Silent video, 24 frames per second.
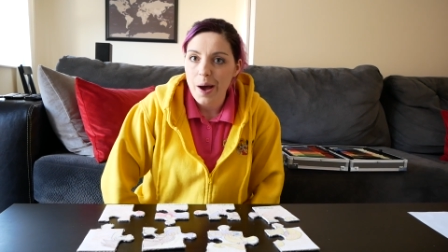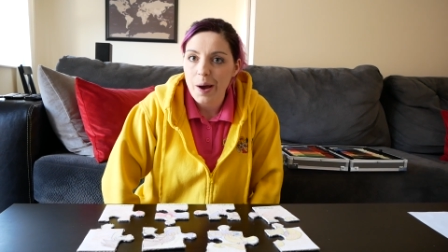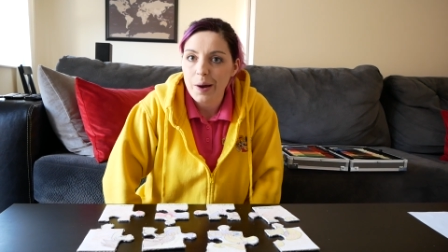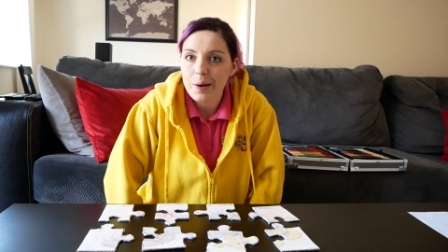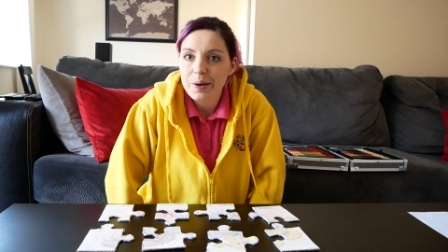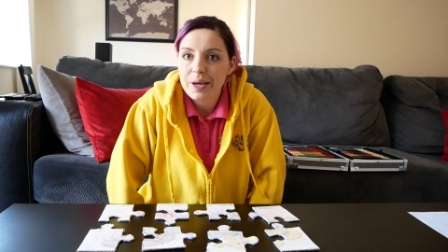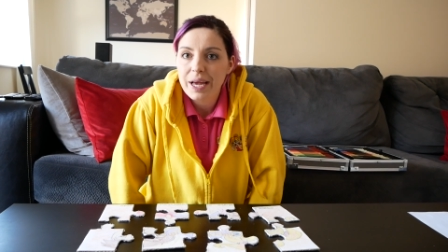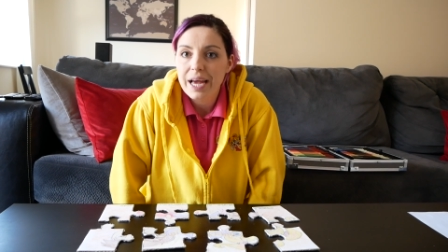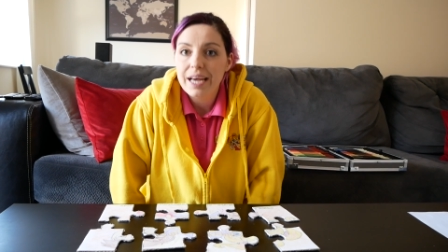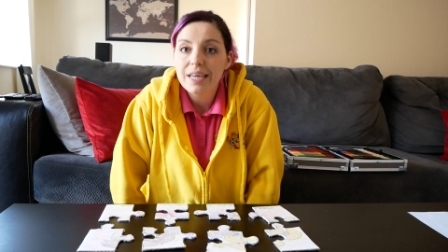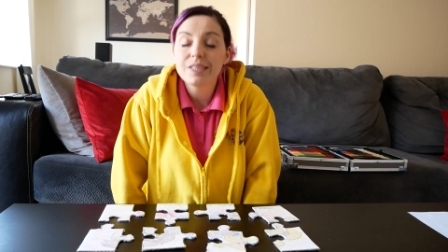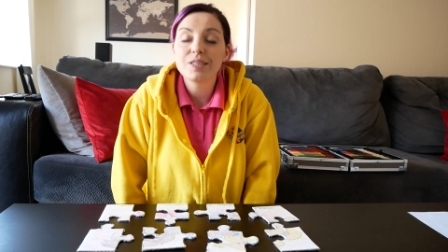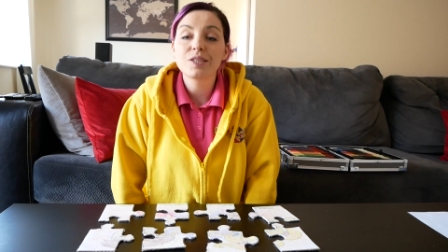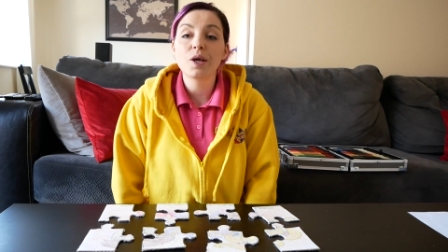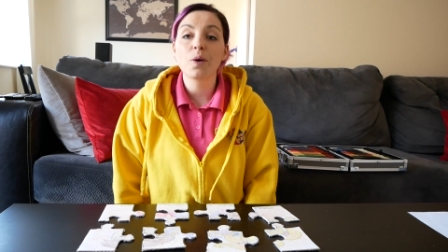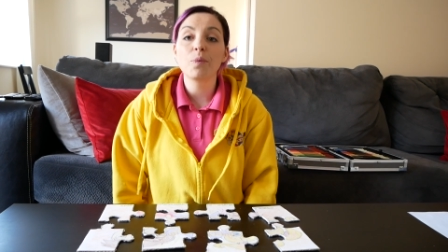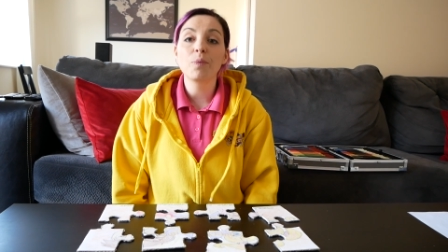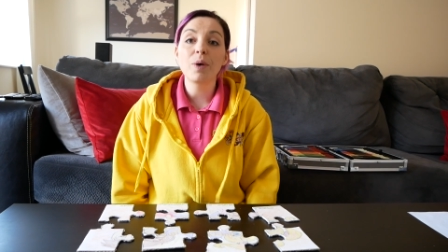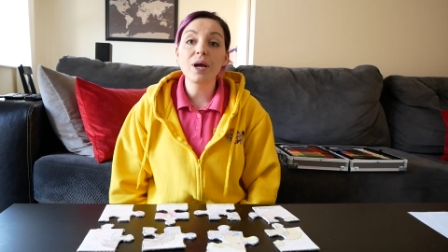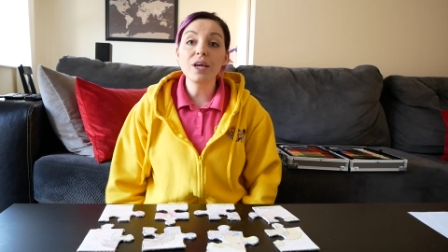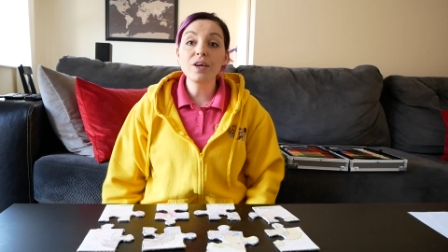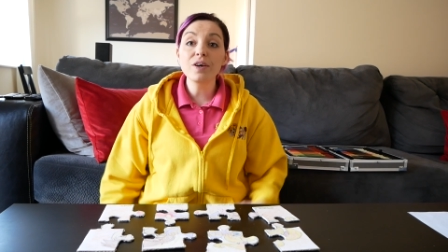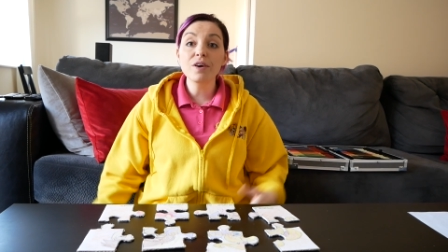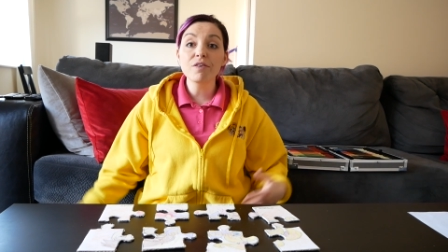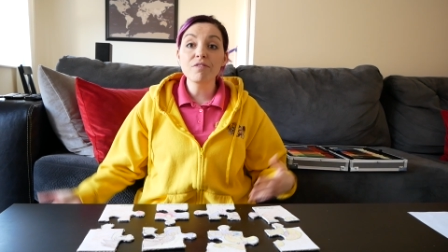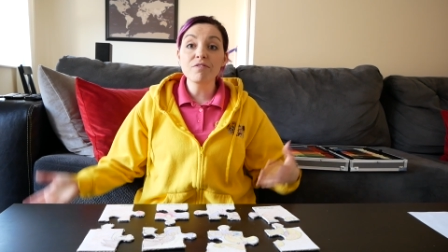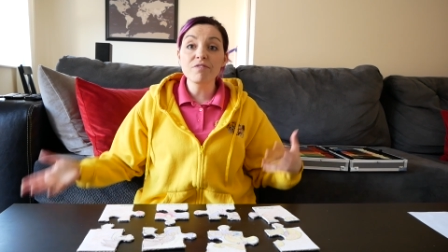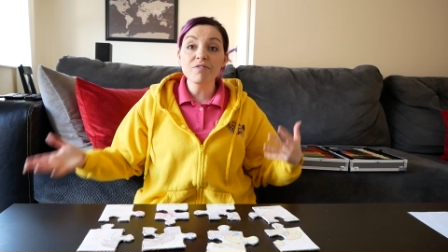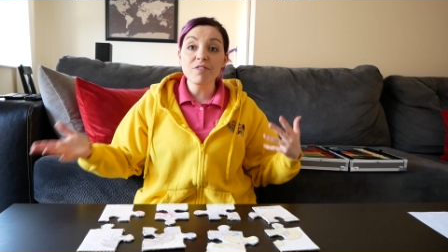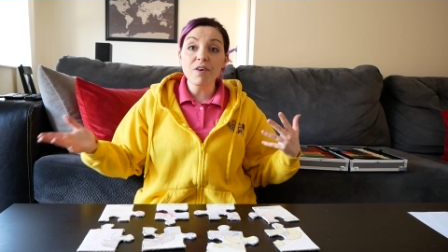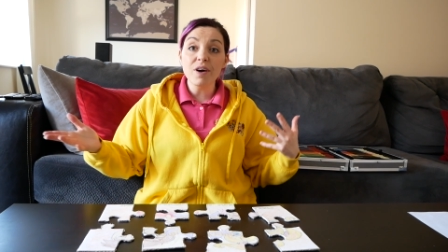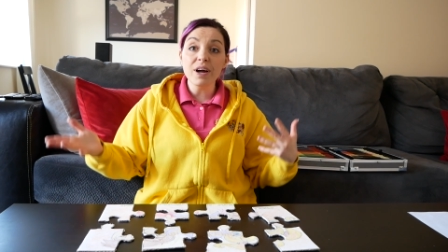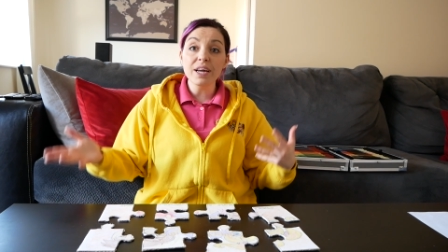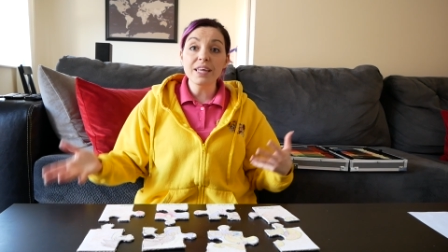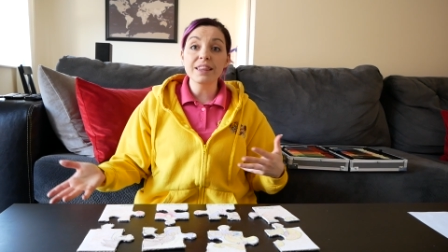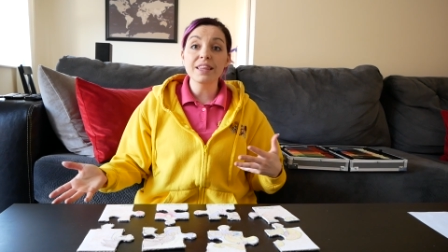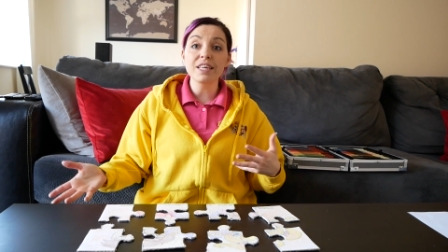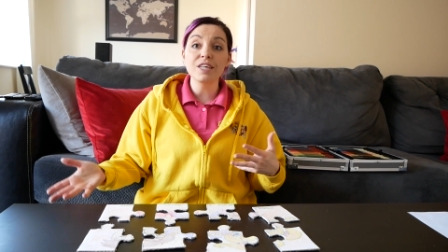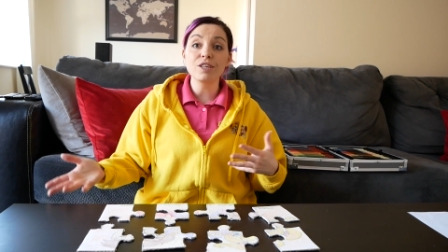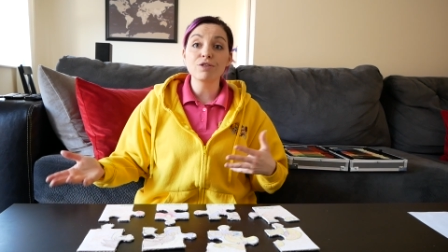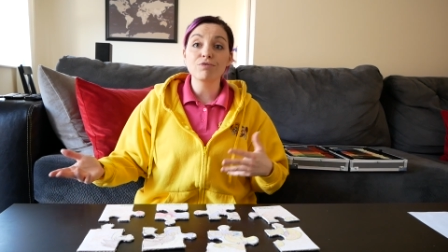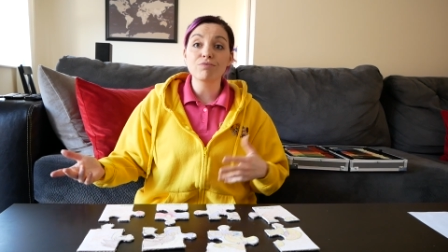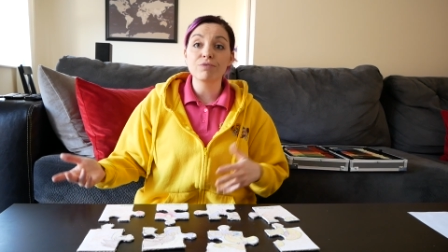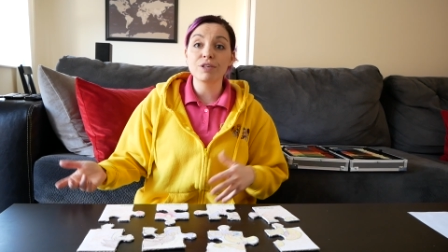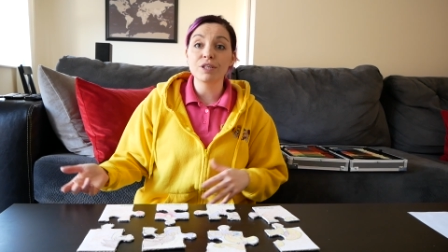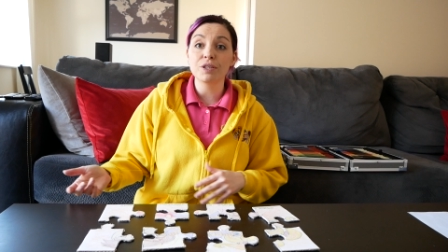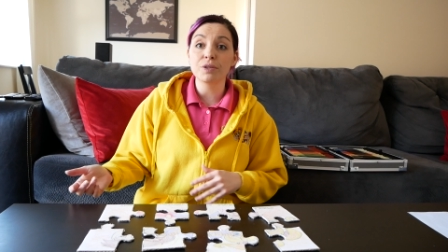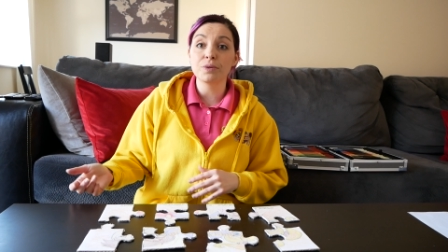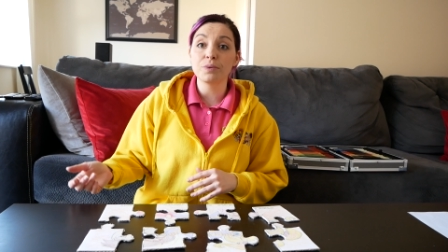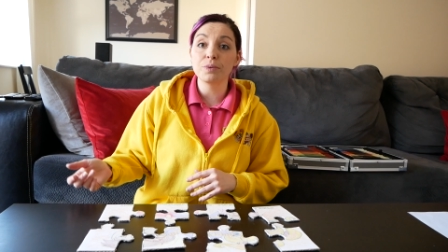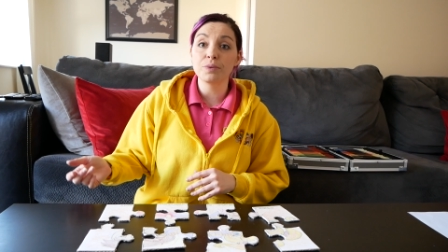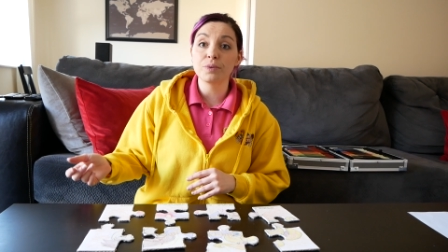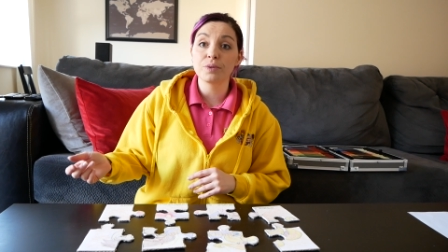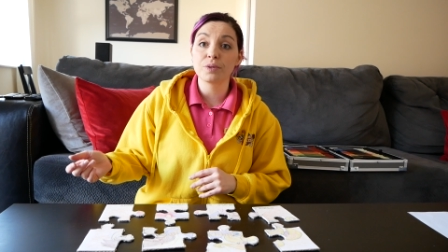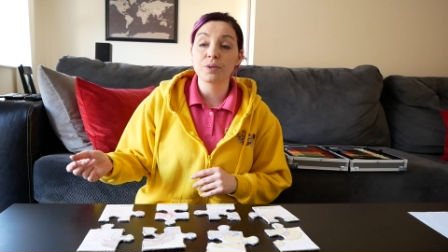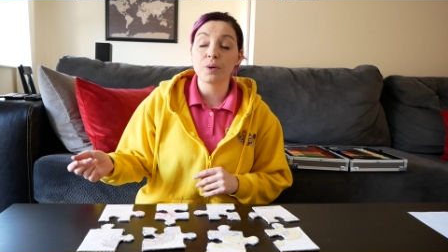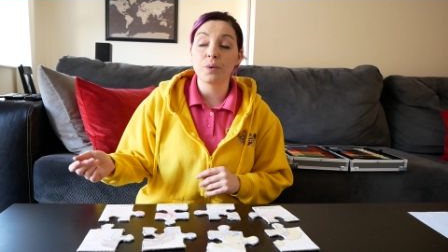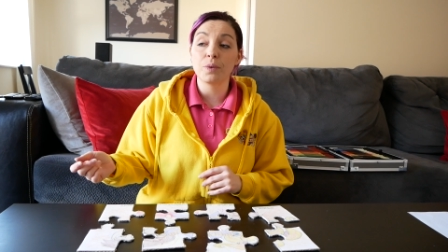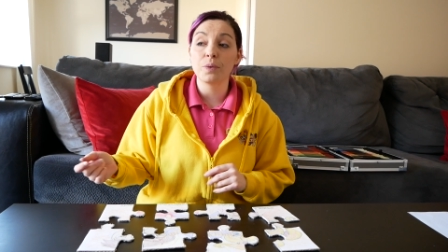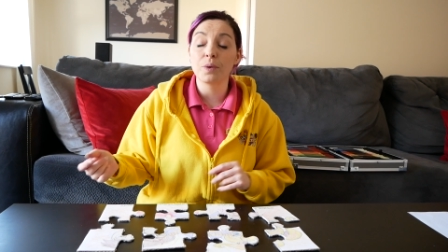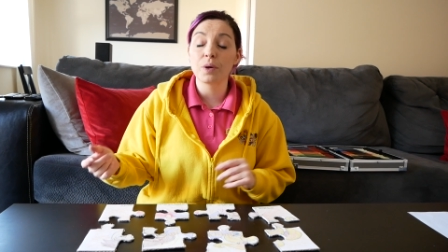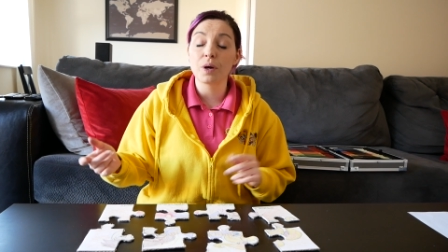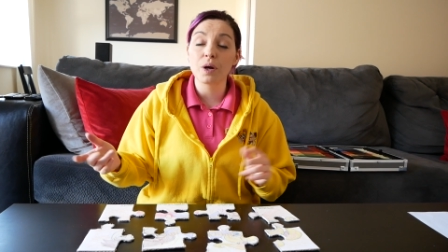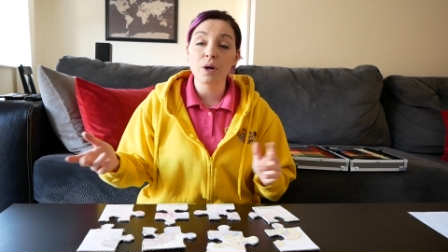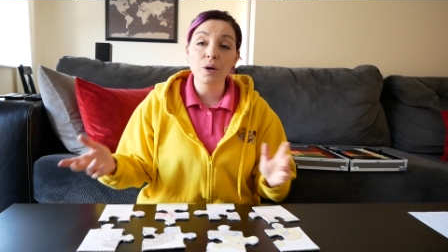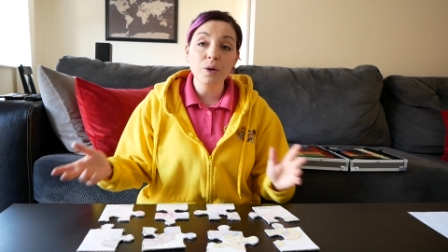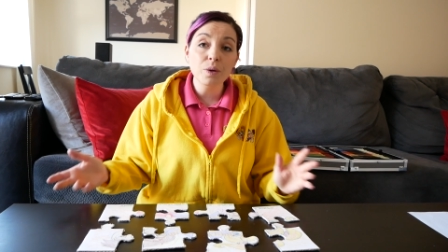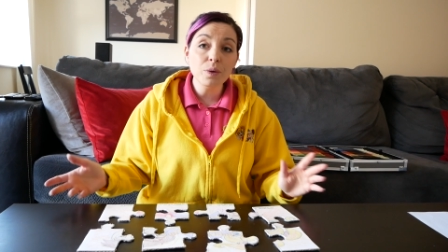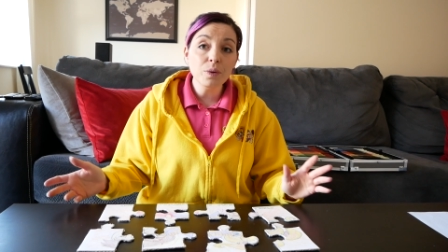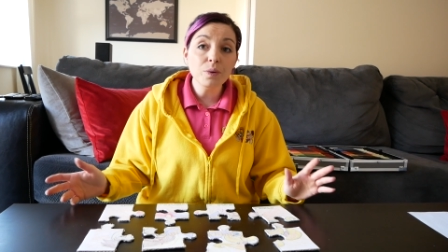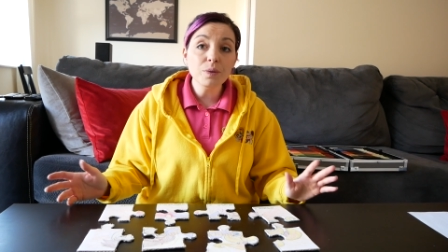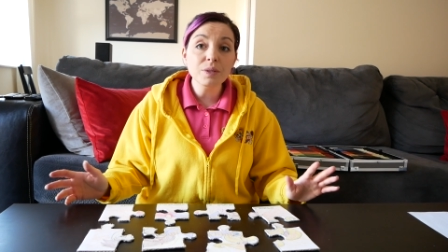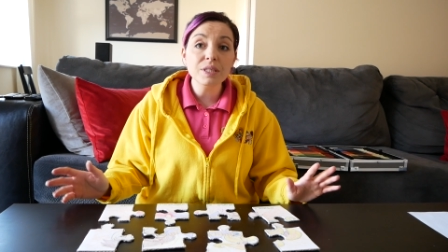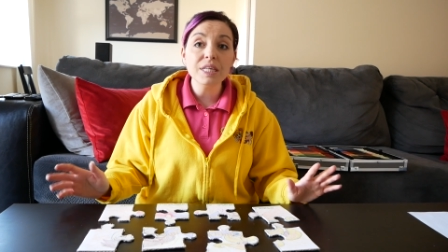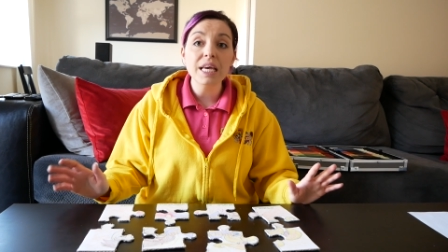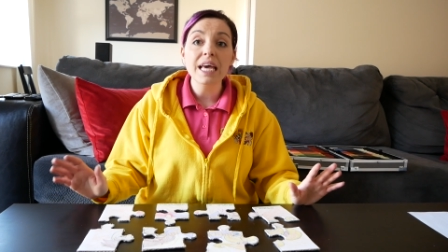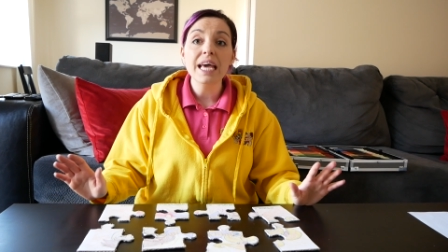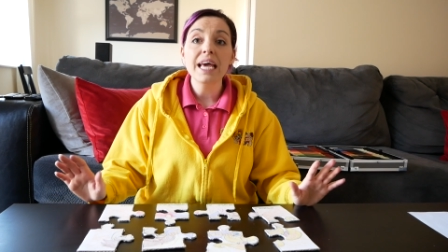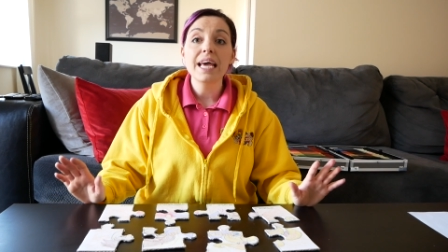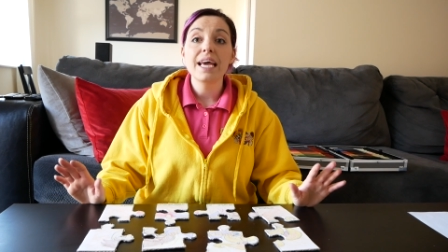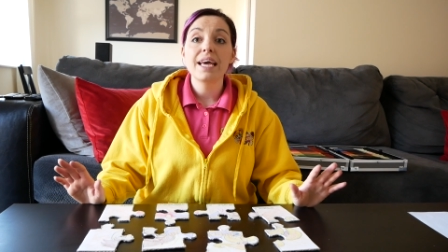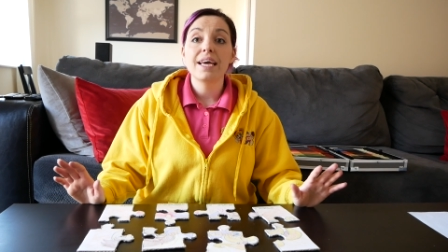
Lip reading: Okay, so where you can find these riddles or clues